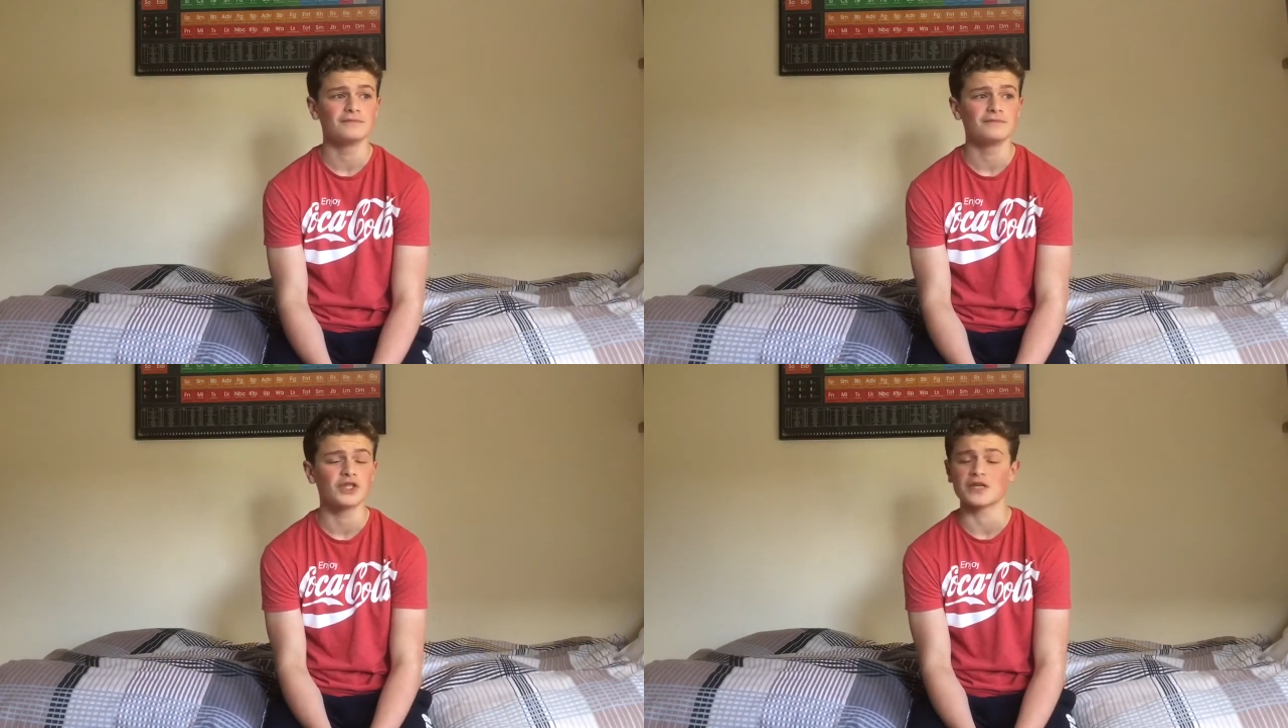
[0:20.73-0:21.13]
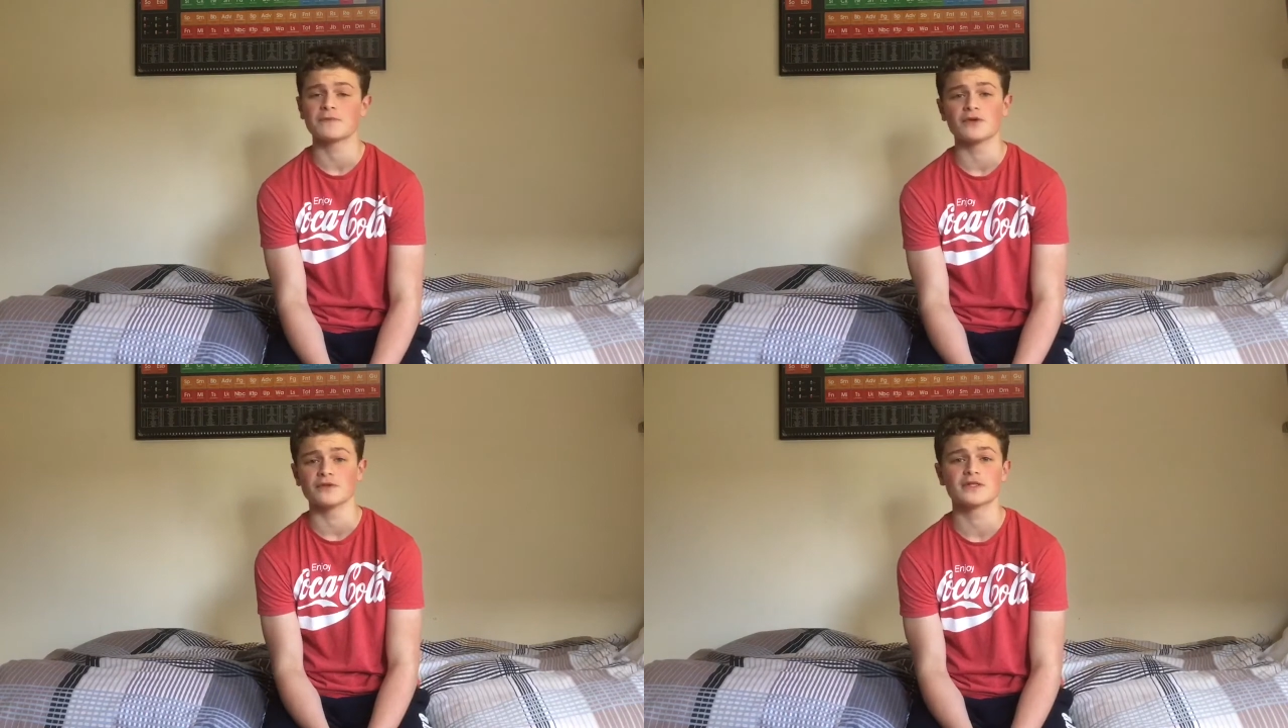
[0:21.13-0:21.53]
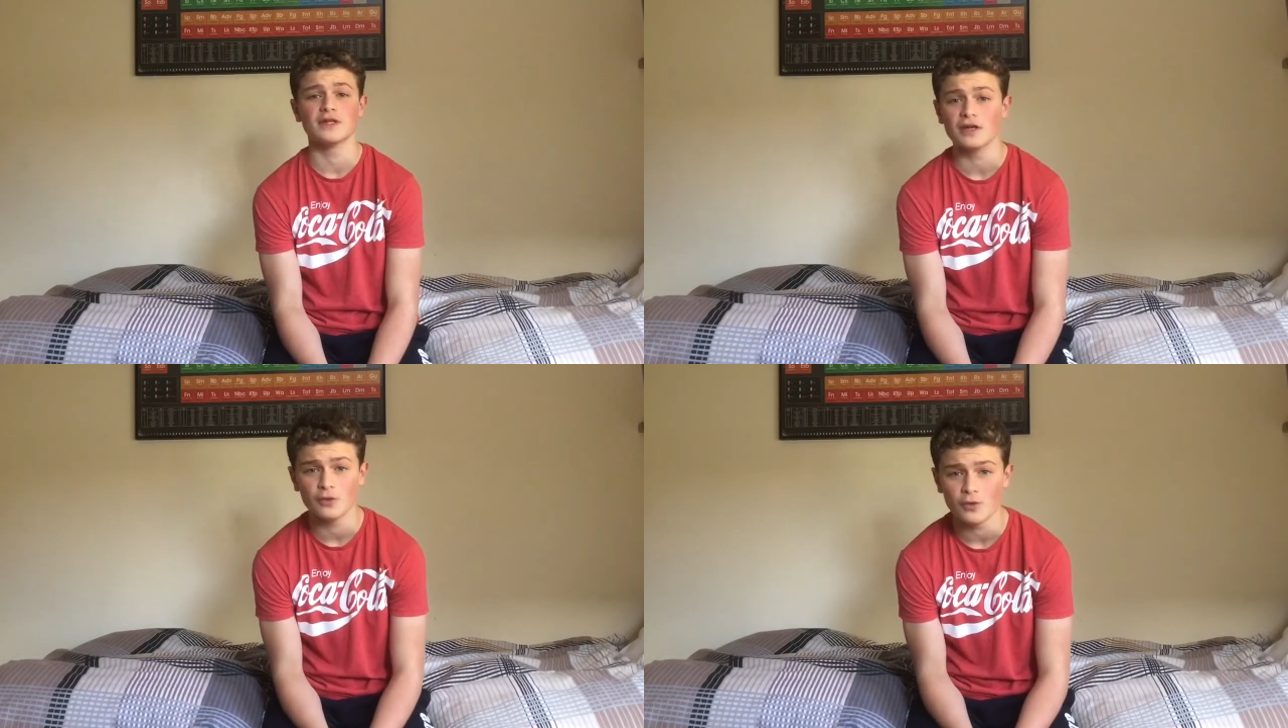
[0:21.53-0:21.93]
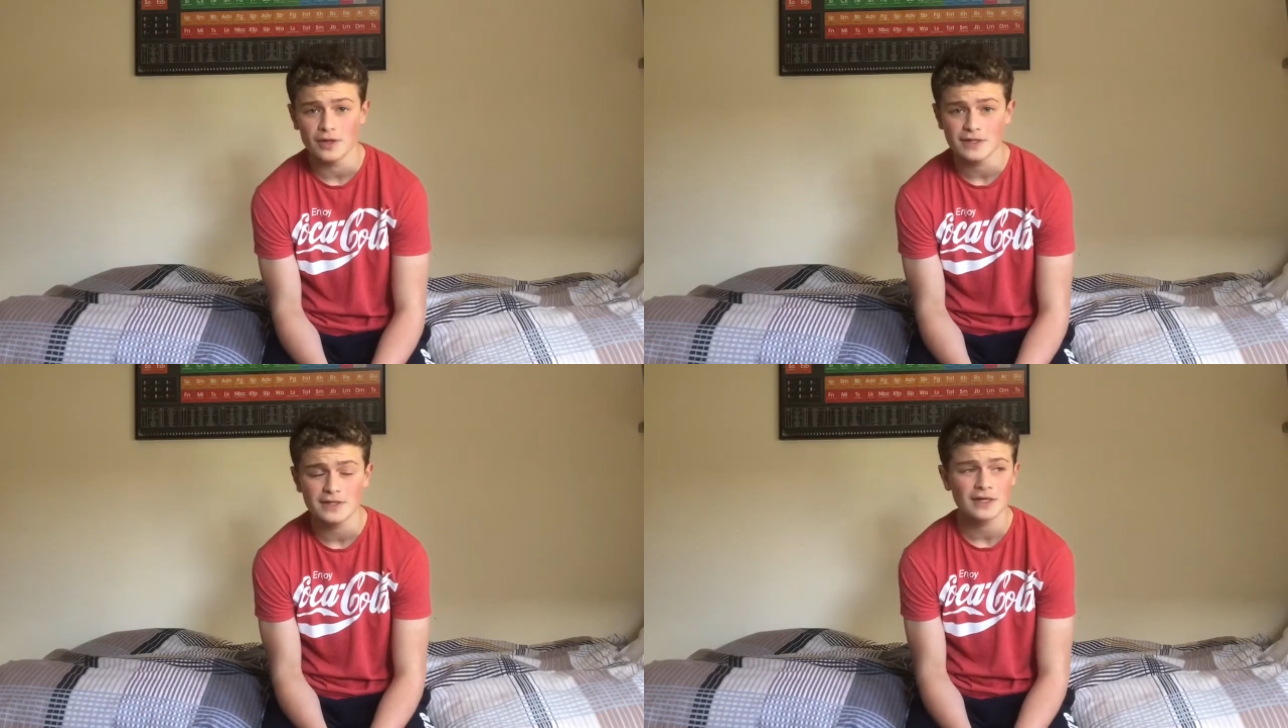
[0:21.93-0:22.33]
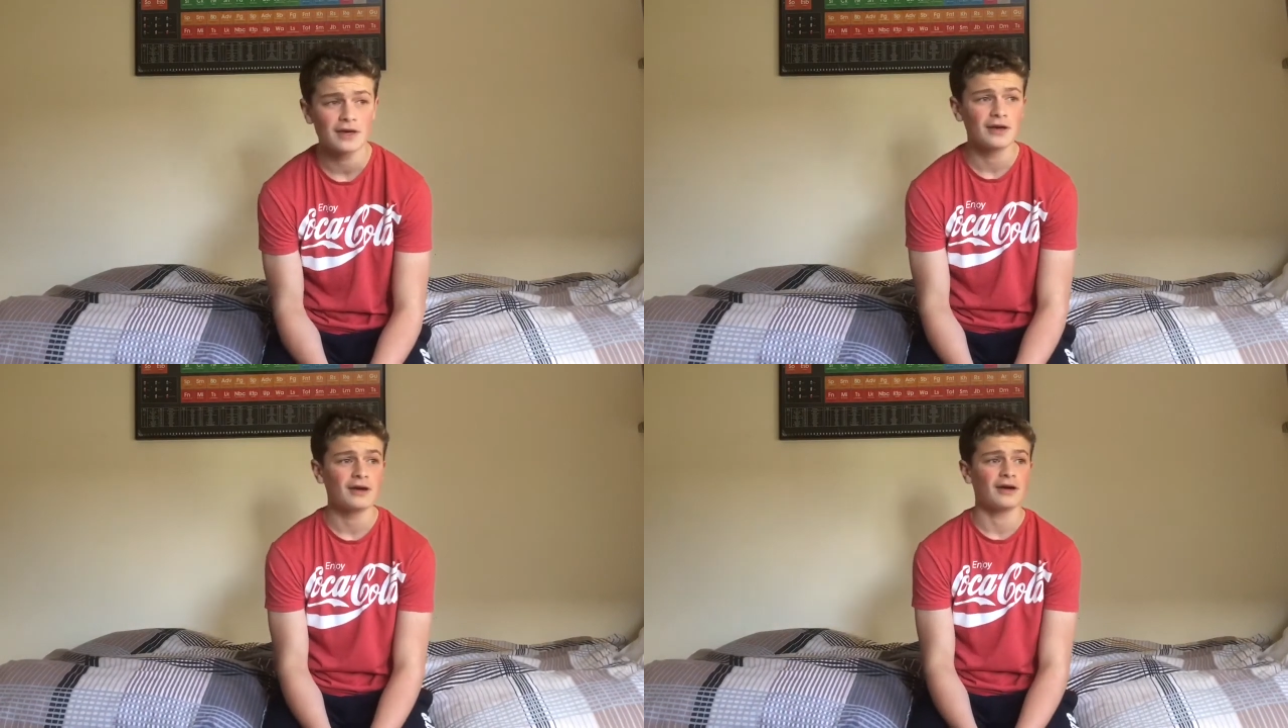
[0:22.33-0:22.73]
Shakespearean soliloquies,
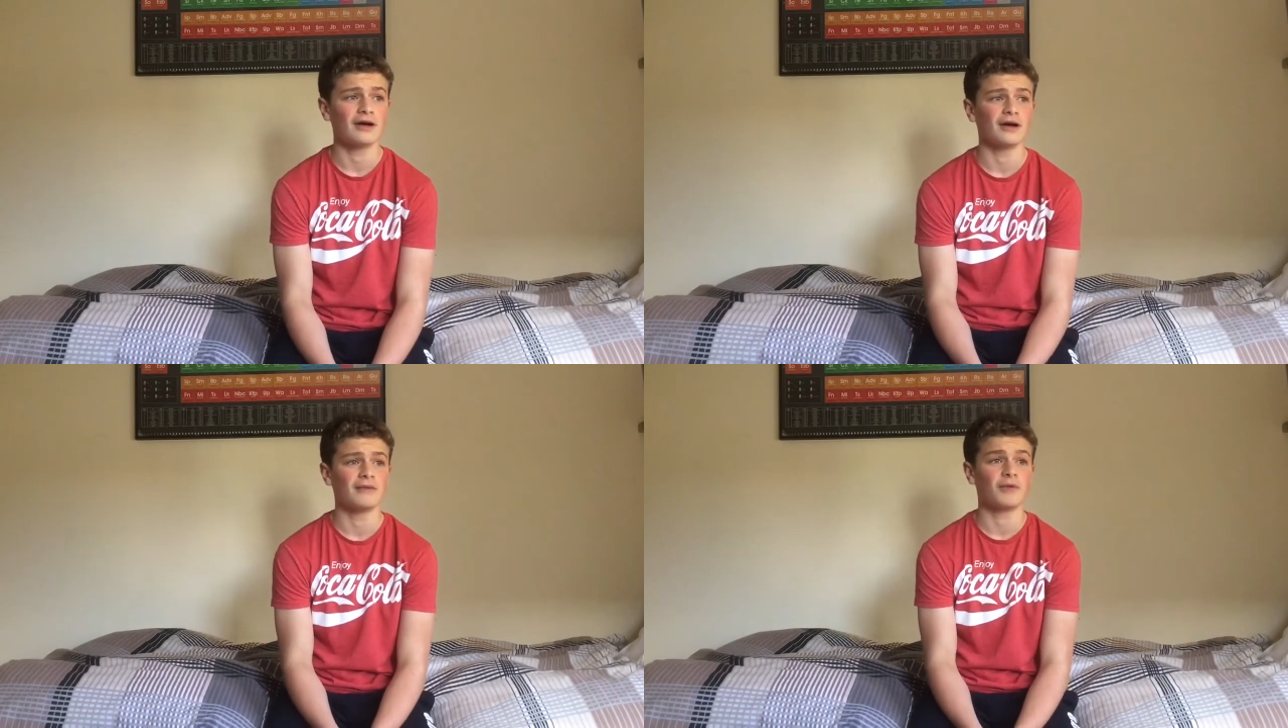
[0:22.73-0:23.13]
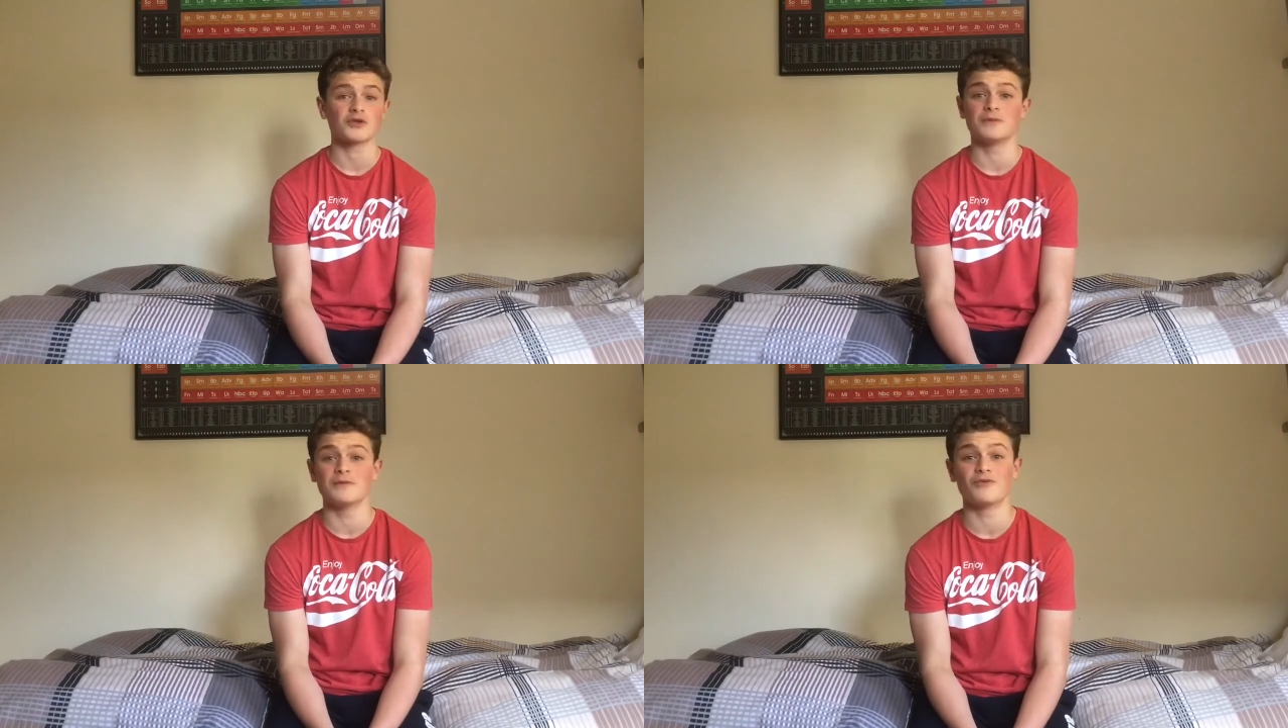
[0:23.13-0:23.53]
possibly